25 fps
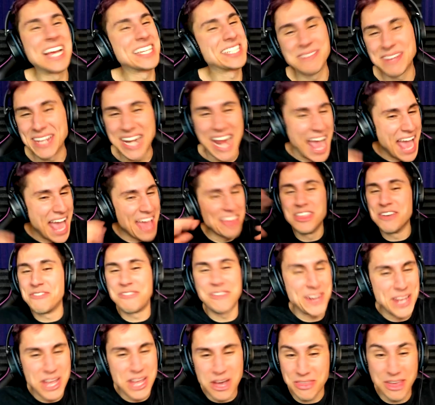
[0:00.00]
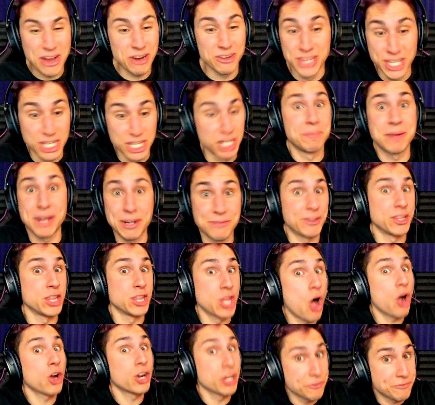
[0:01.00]
guys, I'm going to end the video there. A little bit of a
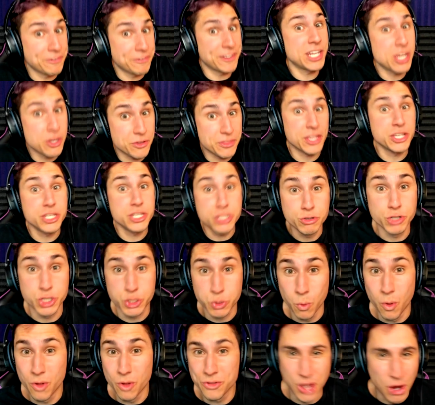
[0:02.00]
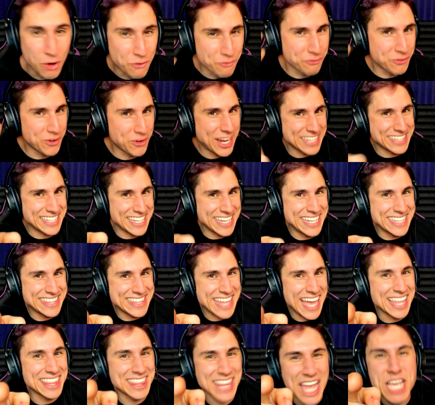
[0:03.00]
longer video than usual. Don't forget to
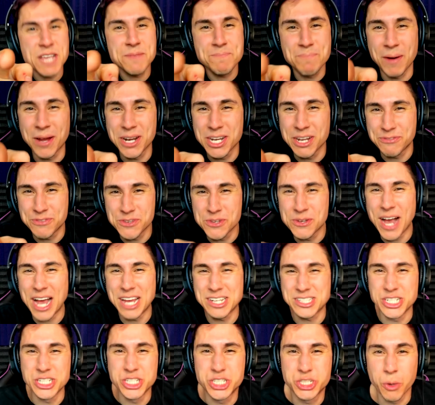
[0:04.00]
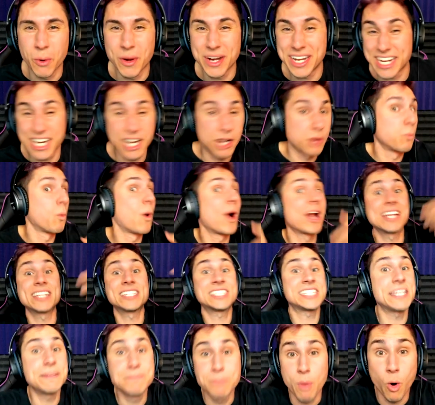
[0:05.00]
hit that like button if you guys enjoyed it and want
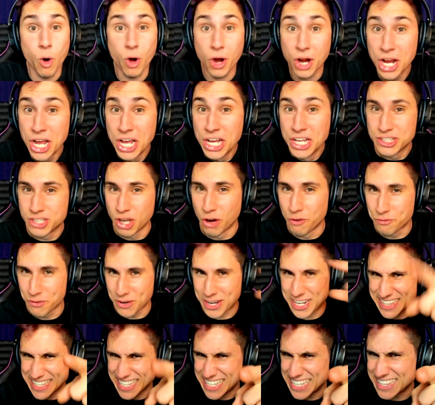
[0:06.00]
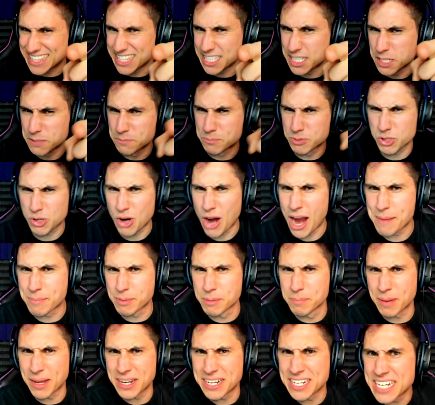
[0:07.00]
to see more. Don't forget to hit the
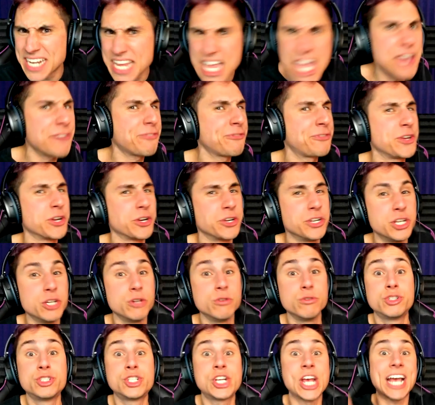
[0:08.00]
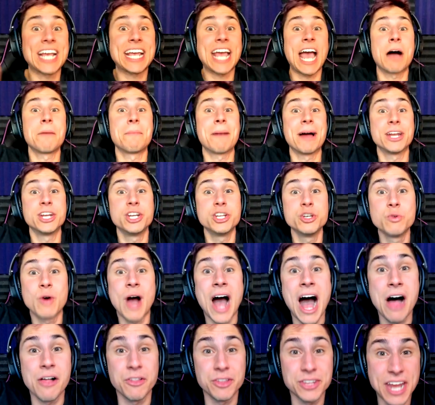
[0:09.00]
subscriber button if you're new. Check out my
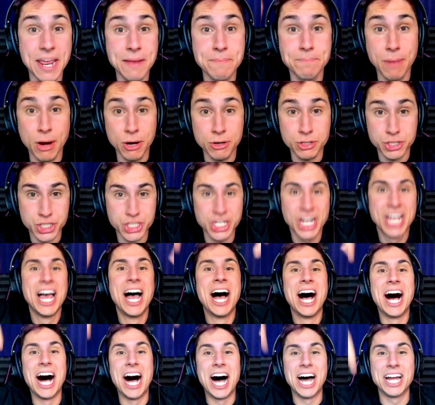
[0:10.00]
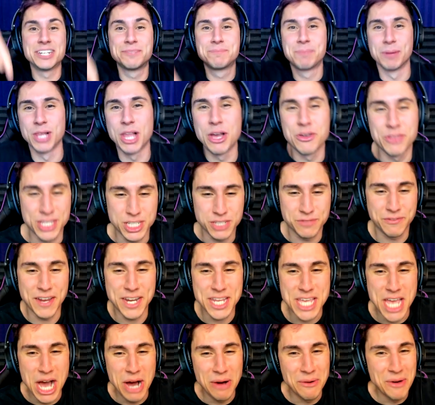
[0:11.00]
new holiday merch uh, below this
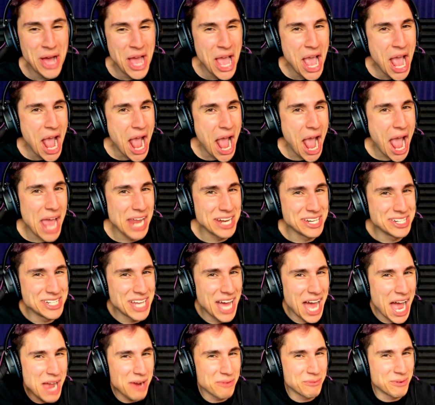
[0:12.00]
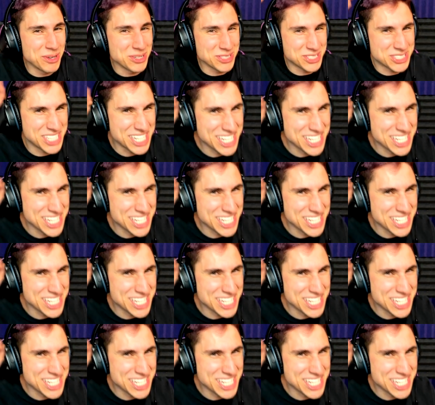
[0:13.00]
video, and I will